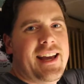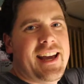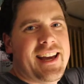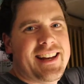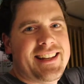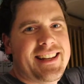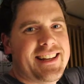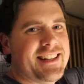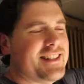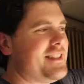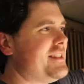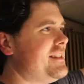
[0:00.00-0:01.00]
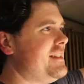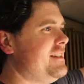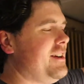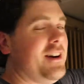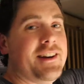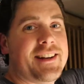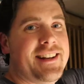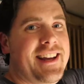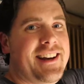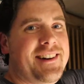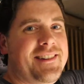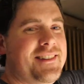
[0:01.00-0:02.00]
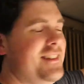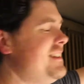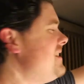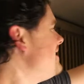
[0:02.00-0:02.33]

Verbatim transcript: And it's dark now,